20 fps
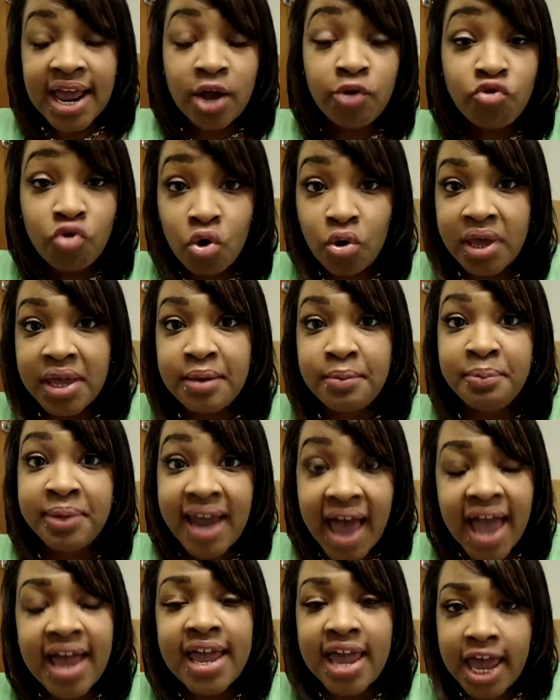growing
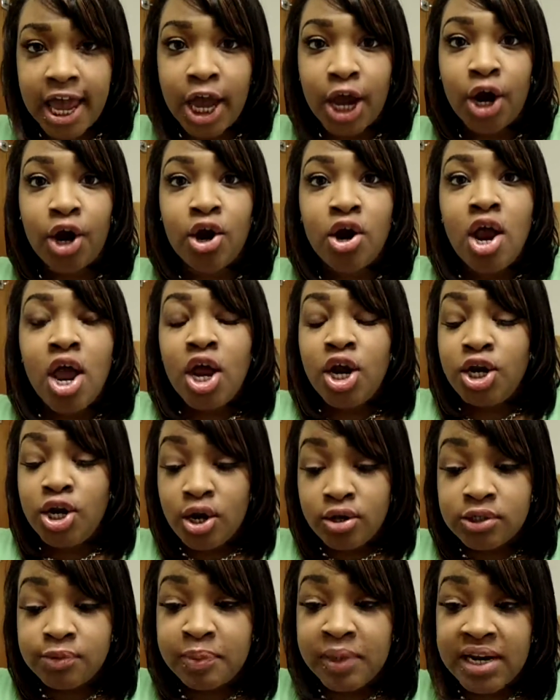black hair,
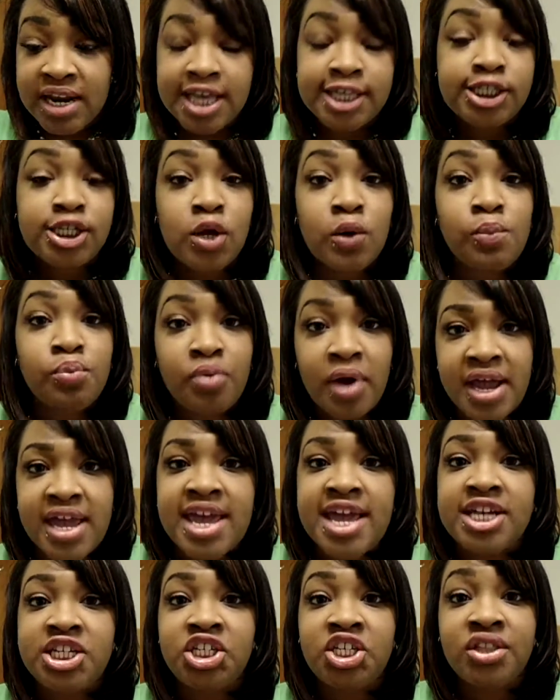no split ends, no
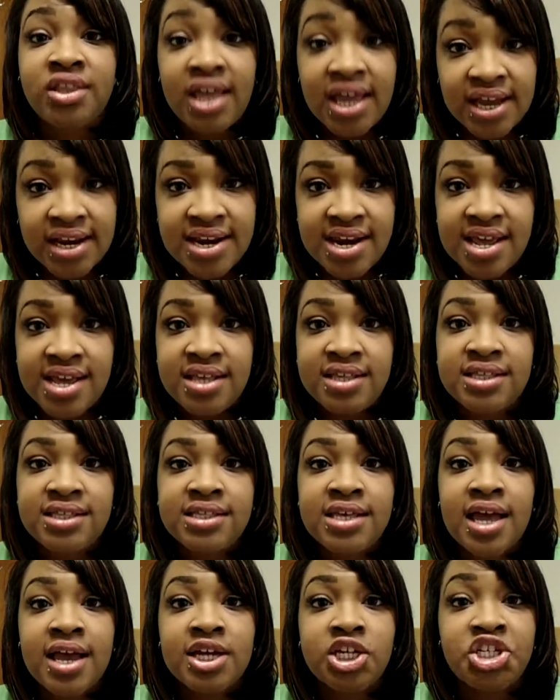breakage, thickness,
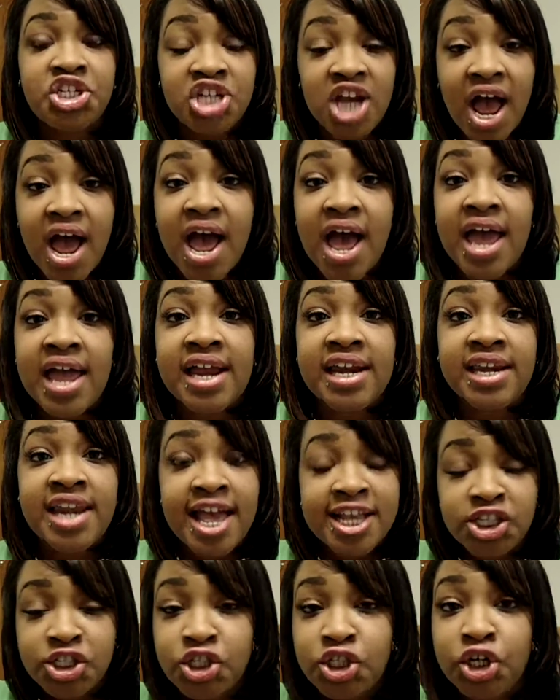shine,
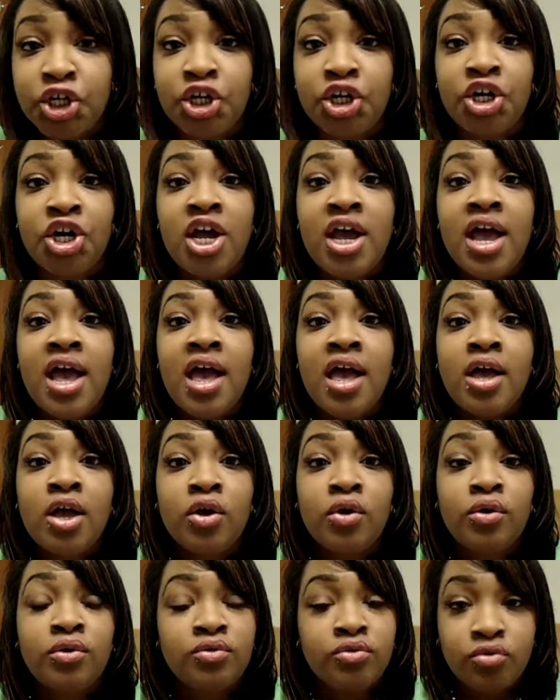luster,
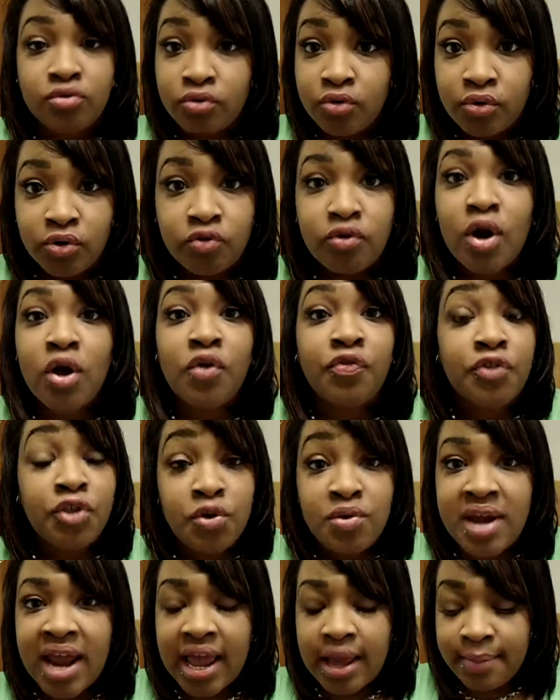growth, you
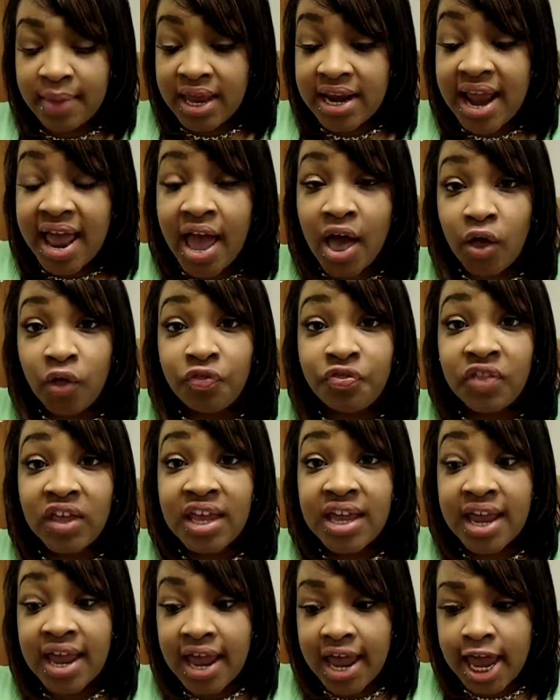name it.
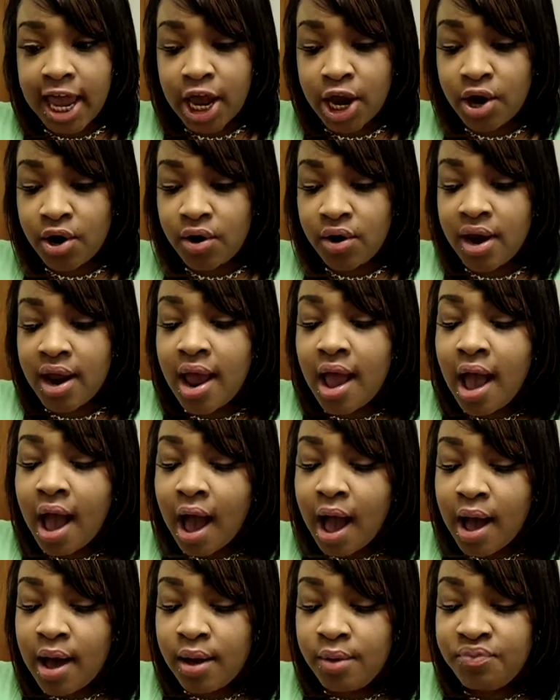Healthy hair
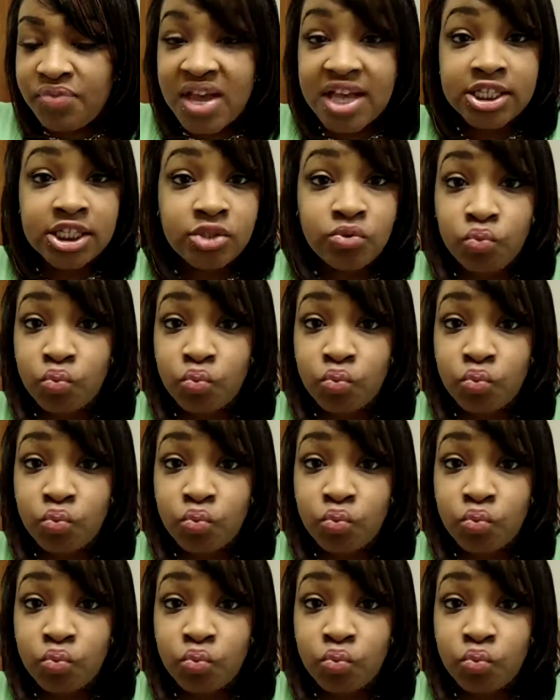um, that's